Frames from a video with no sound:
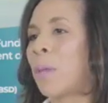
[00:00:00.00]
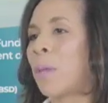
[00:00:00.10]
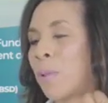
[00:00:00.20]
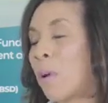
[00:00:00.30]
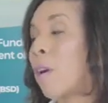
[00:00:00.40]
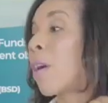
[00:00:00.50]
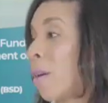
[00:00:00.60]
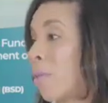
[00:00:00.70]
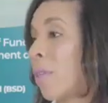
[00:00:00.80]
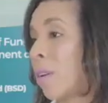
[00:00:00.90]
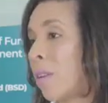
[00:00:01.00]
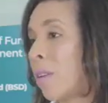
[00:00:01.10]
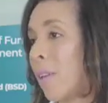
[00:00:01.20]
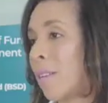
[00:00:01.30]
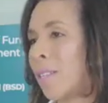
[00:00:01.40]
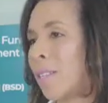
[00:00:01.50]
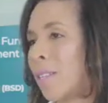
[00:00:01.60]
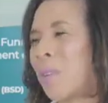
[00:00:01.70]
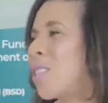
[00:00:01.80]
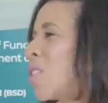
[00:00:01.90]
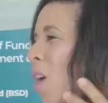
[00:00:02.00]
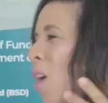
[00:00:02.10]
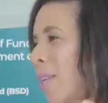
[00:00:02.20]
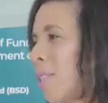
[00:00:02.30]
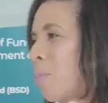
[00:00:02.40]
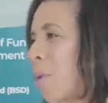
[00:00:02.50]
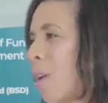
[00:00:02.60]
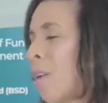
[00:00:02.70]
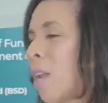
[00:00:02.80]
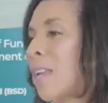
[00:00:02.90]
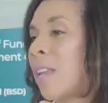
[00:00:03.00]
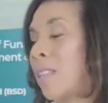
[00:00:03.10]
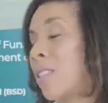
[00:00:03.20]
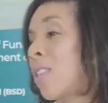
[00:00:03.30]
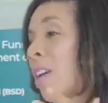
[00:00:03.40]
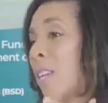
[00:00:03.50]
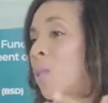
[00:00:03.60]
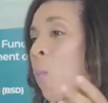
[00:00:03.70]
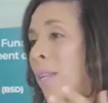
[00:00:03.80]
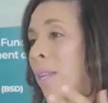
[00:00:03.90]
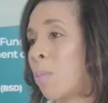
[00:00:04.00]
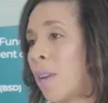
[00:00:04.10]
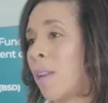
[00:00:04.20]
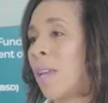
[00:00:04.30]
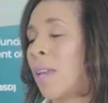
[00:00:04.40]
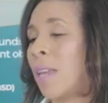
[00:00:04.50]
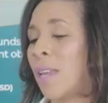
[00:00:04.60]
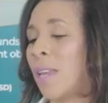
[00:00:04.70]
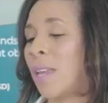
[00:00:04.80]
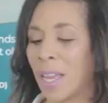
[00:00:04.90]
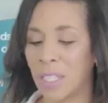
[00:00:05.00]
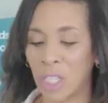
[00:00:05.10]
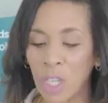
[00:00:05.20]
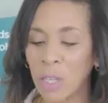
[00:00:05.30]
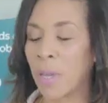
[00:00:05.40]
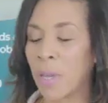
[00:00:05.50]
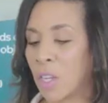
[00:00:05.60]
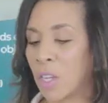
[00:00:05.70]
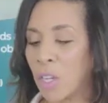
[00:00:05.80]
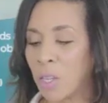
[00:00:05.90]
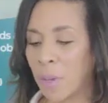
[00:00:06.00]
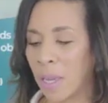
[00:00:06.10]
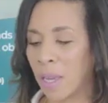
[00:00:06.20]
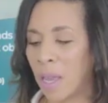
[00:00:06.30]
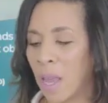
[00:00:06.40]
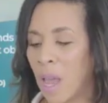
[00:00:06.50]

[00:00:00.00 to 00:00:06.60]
People are out there investing, but it's not widespread, and it's not as widespread as it should be and could be.